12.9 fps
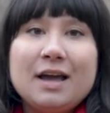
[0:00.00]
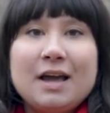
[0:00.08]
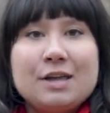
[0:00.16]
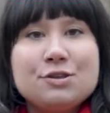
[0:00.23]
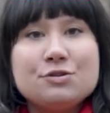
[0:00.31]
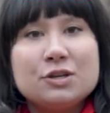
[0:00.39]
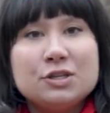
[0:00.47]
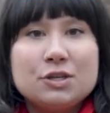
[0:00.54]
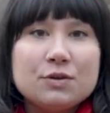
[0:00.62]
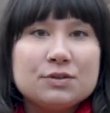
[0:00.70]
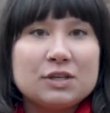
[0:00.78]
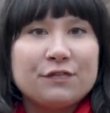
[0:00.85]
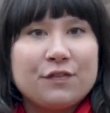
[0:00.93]
and you can
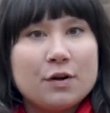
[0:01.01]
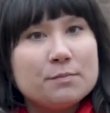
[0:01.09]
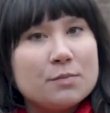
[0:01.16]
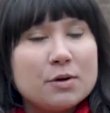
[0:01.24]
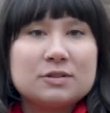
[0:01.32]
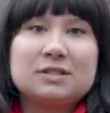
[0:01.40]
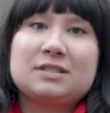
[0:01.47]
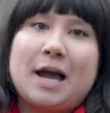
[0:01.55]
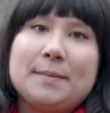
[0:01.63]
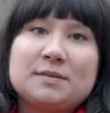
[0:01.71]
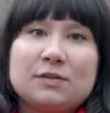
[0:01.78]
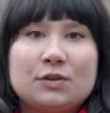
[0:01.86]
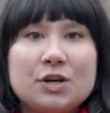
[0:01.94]
use it for most
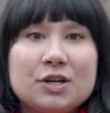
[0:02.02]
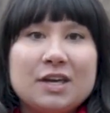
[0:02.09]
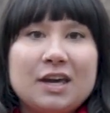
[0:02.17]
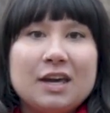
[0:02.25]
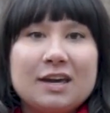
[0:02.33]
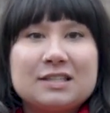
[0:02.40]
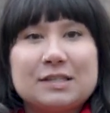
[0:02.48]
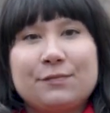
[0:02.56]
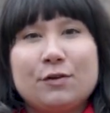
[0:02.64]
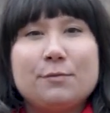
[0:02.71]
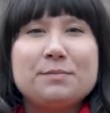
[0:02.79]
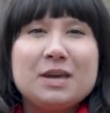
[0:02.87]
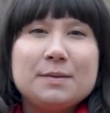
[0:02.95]
types of cooking, except
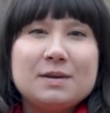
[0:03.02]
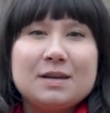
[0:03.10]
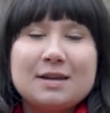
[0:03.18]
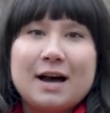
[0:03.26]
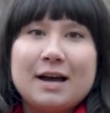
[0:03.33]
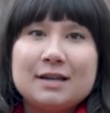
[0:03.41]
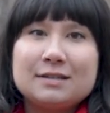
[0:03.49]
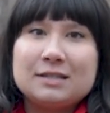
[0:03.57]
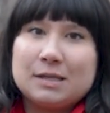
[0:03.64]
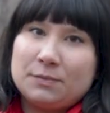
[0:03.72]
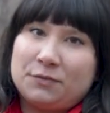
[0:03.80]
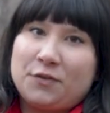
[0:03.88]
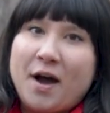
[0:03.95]
for maybe not
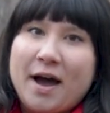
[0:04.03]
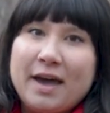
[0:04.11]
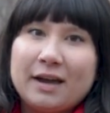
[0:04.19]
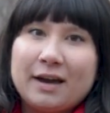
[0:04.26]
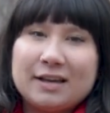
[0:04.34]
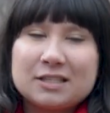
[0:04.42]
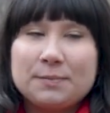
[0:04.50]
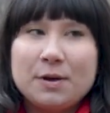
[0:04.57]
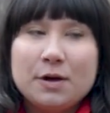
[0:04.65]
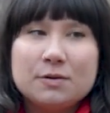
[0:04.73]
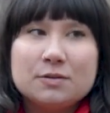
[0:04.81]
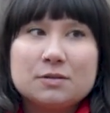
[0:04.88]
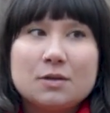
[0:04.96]
deep frying. I
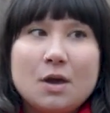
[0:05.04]
suppose